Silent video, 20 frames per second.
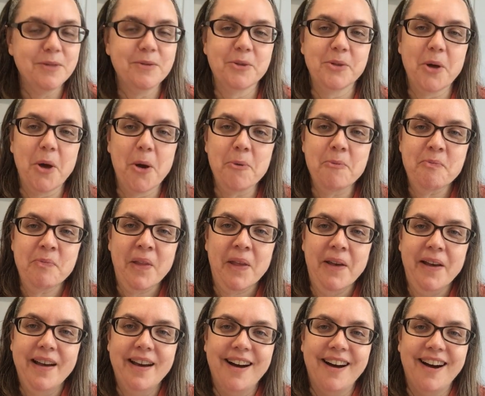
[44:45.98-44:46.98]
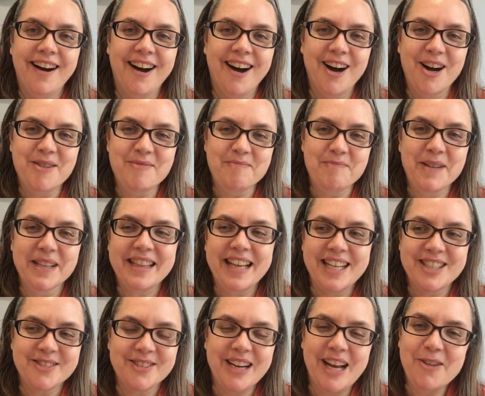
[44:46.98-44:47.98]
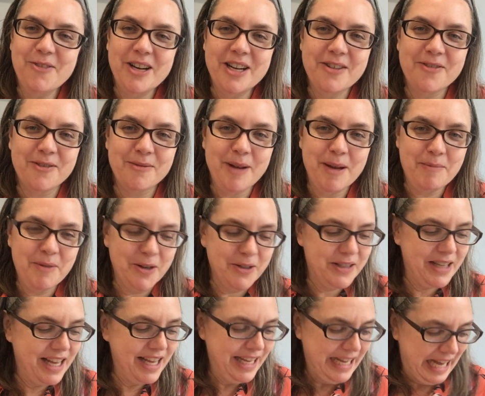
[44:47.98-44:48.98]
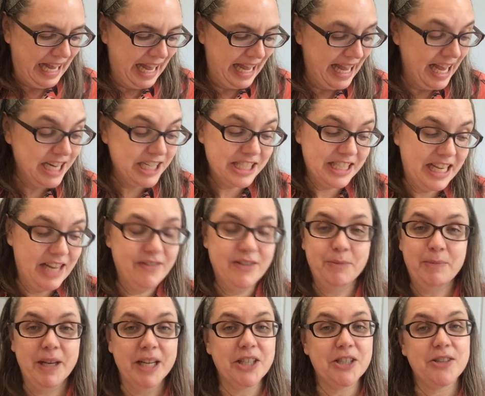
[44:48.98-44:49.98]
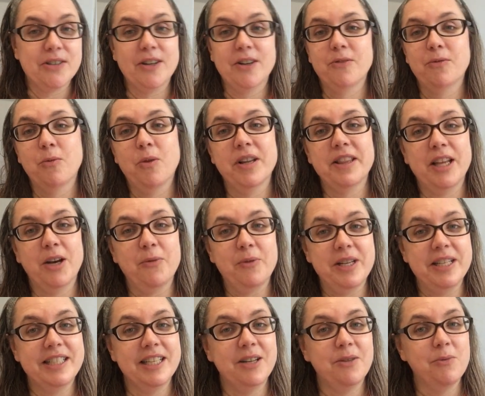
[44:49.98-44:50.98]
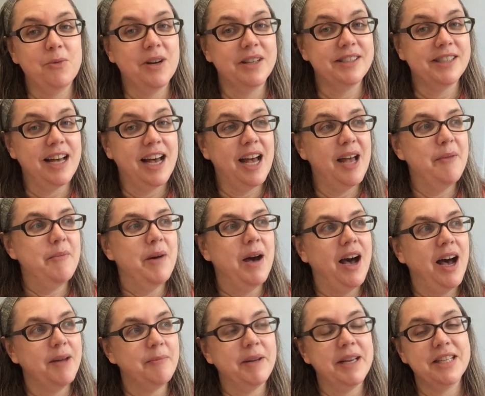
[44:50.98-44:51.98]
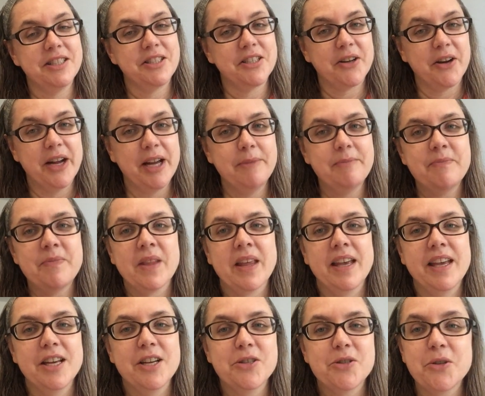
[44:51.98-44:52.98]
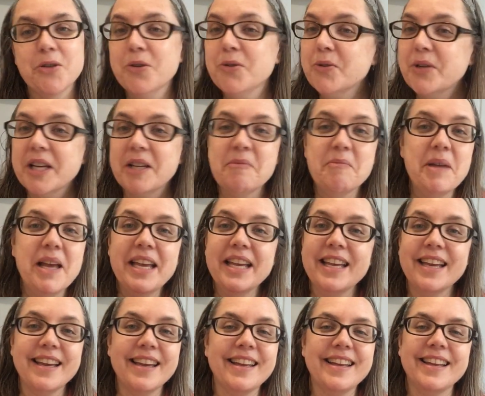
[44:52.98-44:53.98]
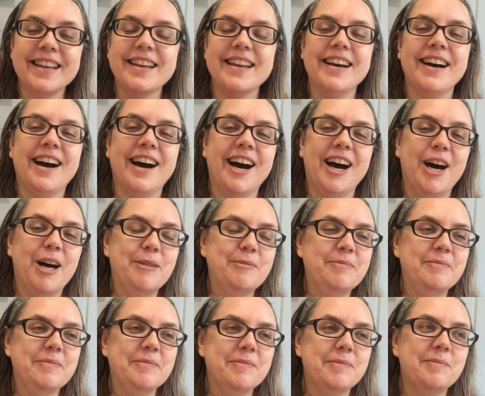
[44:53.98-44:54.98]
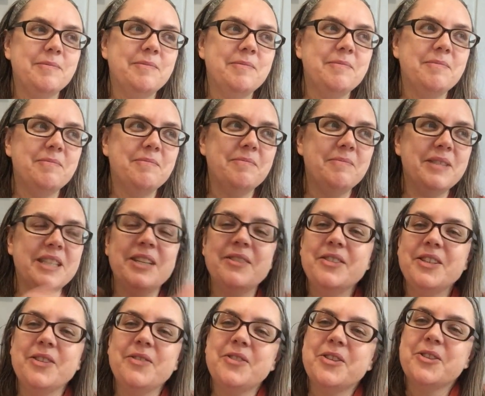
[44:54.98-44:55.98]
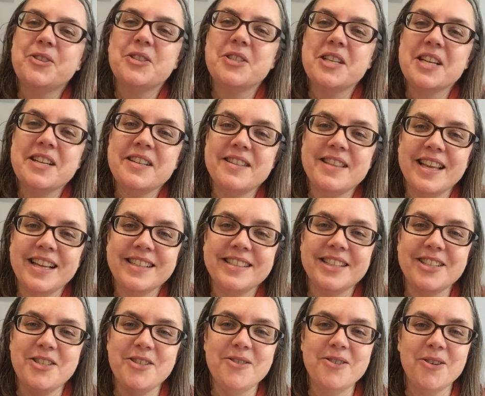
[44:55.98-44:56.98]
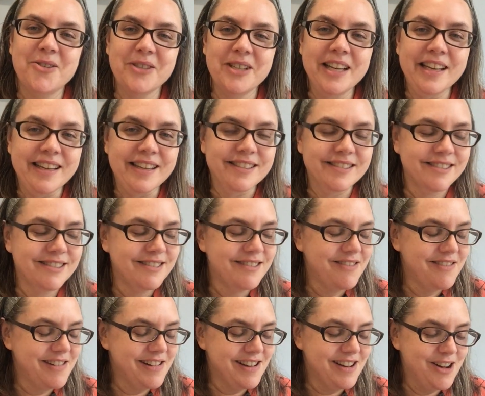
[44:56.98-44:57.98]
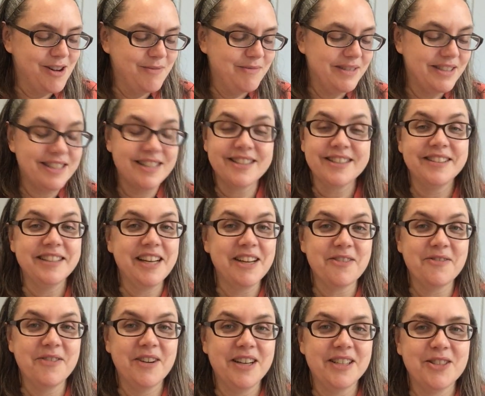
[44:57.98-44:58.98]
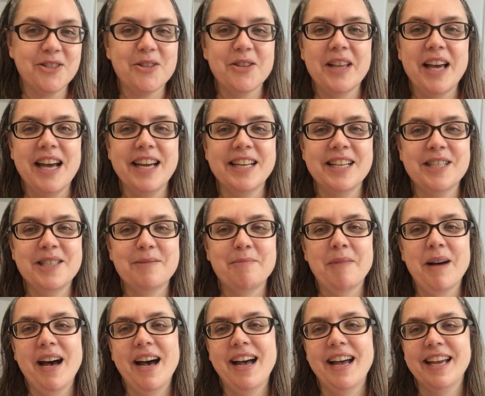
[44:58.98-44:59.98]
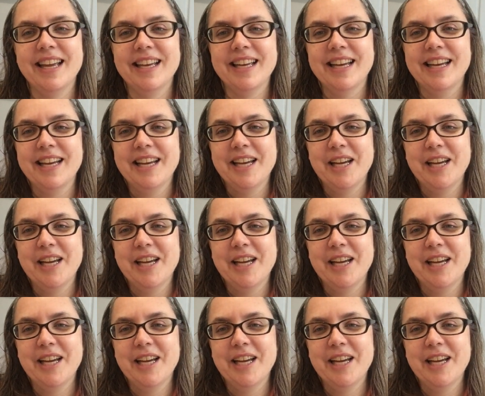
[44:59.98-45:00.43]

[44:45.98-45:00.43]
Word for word: so um, but that's what I wanted for my birthday I actually have a picture of one that we did one time on my Instagram so you can make it um, even if there's things that you don't eat um, it's still a lot of fun so that is my